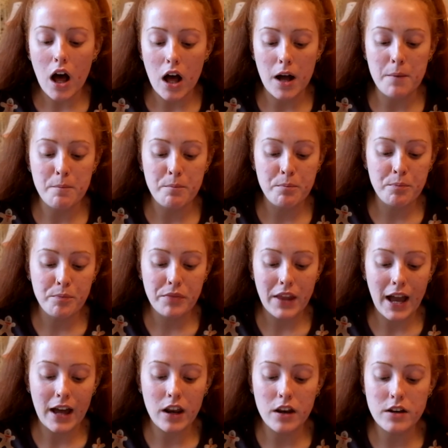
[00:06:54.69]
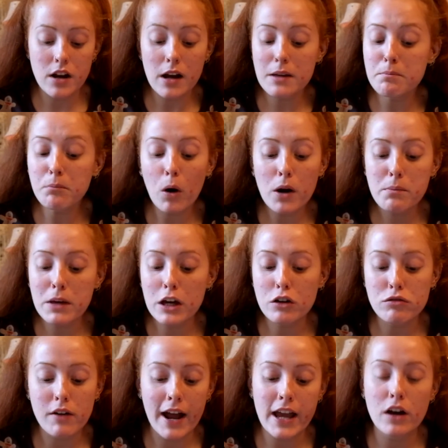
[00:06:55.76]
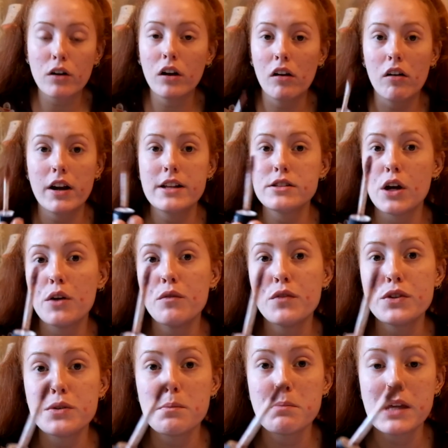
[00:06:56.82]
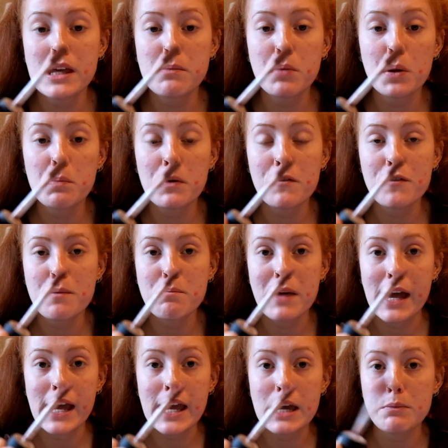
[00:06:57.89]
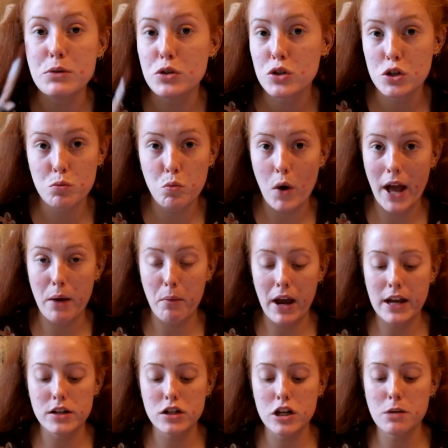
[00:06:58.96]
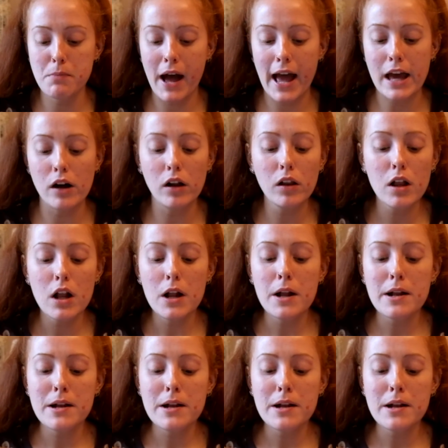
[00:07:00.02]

and it might be a great colour on its own for some people, but for me it was just way, way too pale.